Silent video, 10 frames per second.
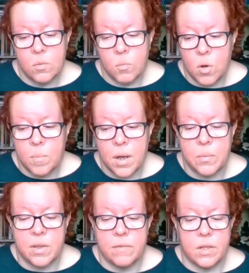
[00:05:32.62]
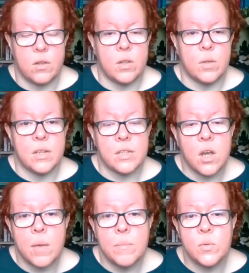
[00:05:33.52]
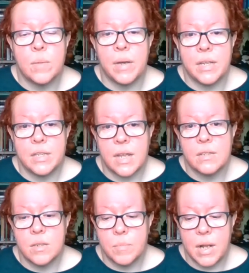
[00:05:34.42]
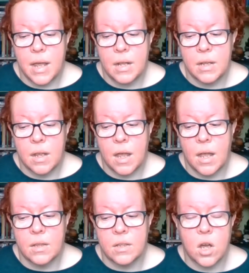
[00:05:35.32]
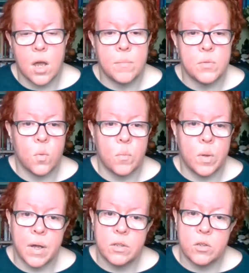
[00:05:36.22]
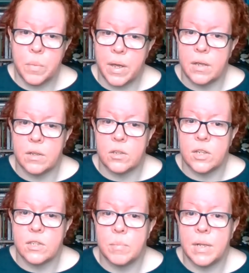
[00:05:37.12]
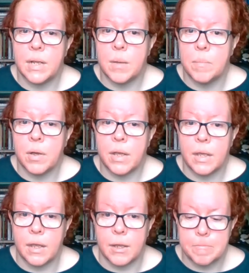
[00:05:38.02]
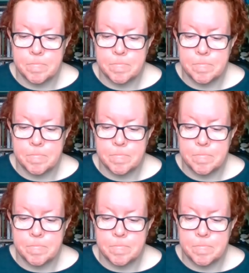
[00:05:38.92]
What might we have learned about the times when it makes sense to plan and the times when we might do better just to play it by ear?